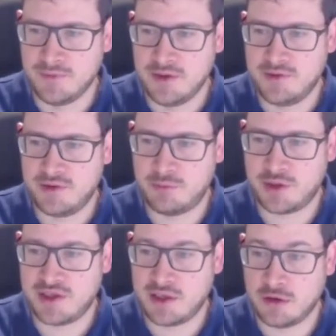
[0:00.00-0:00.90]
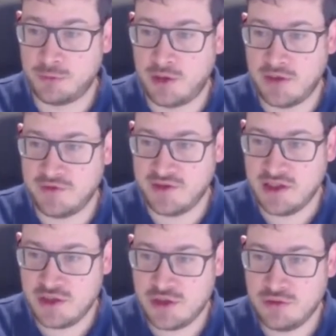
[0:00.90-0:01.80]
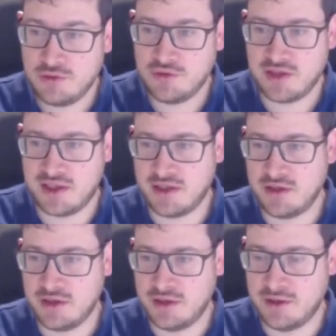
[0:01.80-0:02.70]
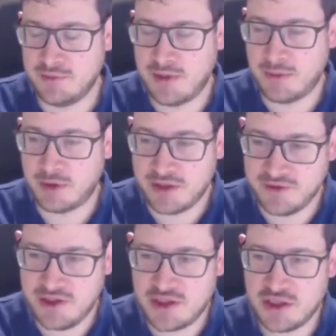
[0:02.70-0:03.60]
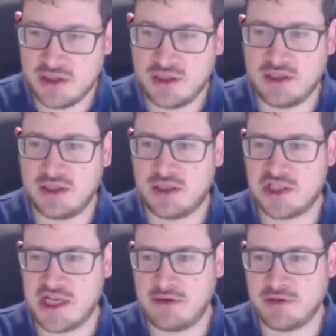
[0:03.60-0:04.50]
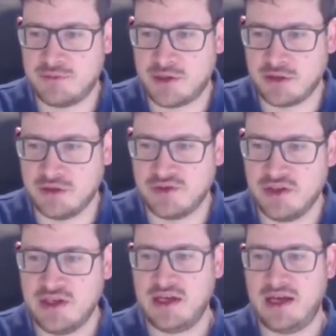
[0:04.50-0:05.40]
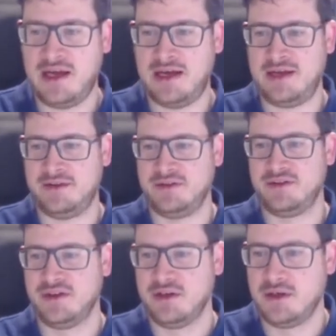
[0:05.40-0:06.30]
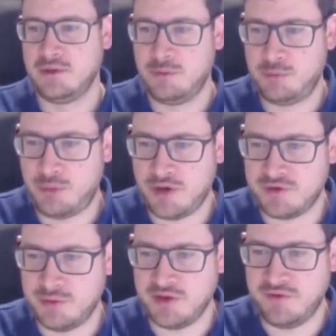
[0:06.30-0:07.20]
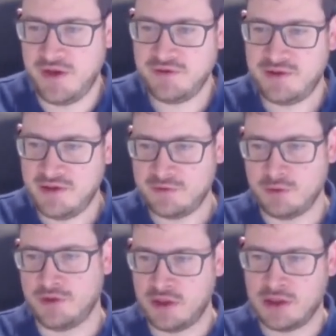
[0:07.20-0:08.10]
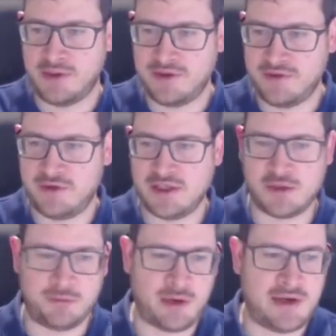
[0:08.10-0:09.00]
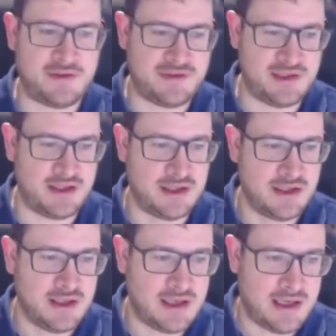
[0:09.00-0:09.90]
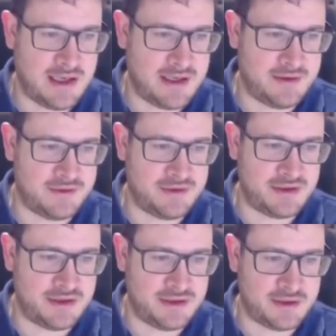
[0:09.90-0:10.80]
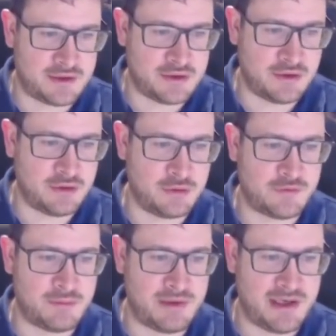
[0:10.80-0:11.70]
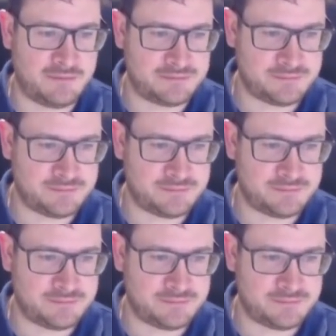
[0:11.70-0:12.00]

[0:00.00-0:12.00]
some particular privacy issues like memorization in large language models and possible defenses. We'll talk about differential privacy and conclude from there.